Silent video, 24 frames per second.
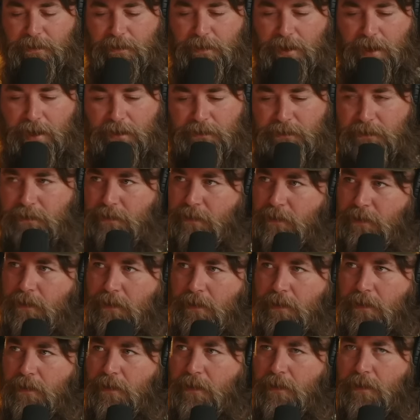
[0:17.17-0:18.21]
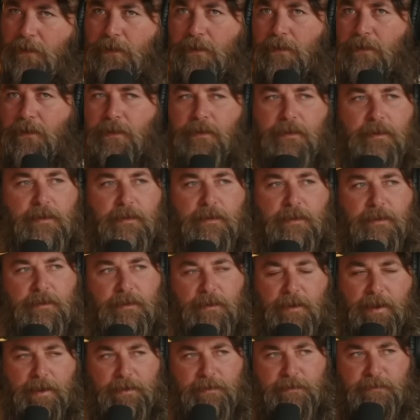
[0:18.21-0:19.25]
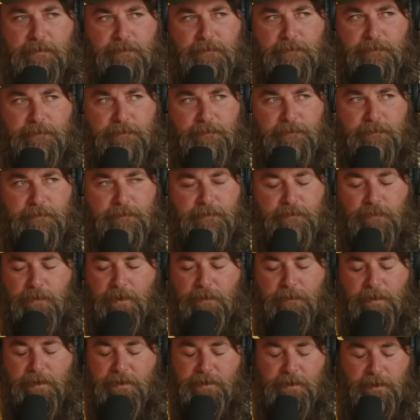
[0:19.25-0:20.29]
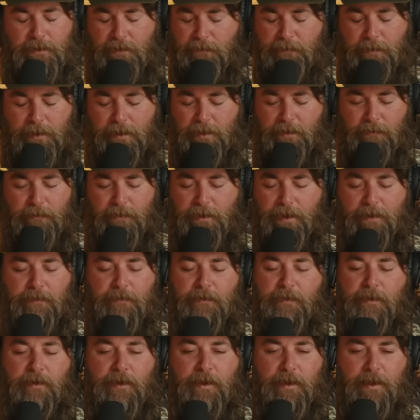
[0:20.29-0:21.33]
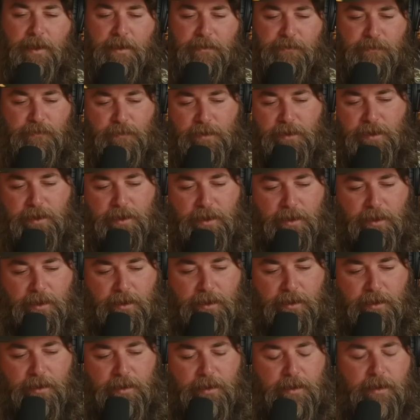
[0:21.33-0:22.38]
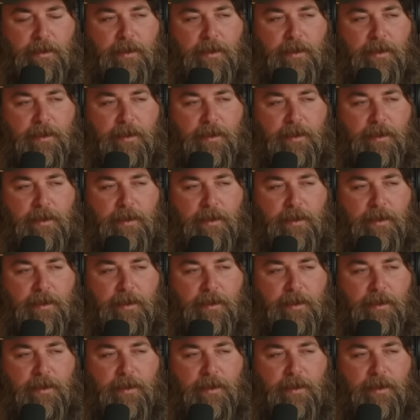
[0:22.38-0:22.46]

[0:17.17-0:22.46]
last, the last 12 minute talker pocket, whatever, I was wearing a,